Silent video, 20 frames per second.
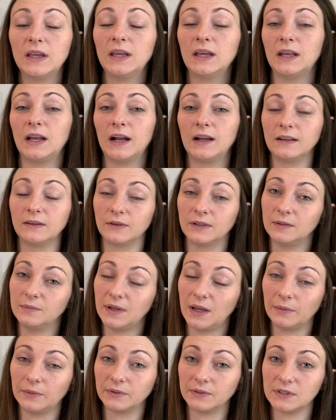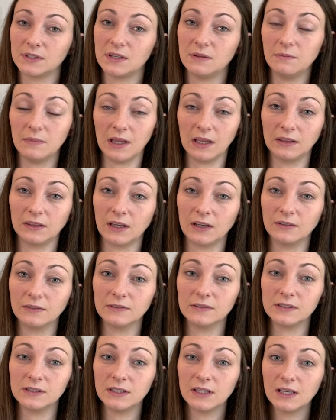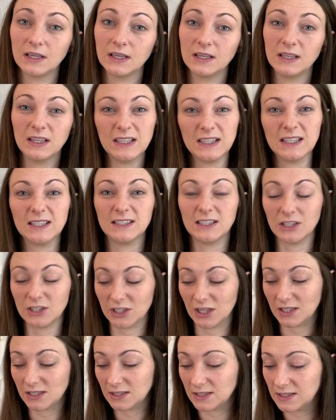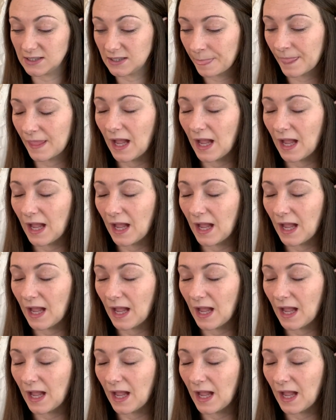and how you want to be able to make those decisions.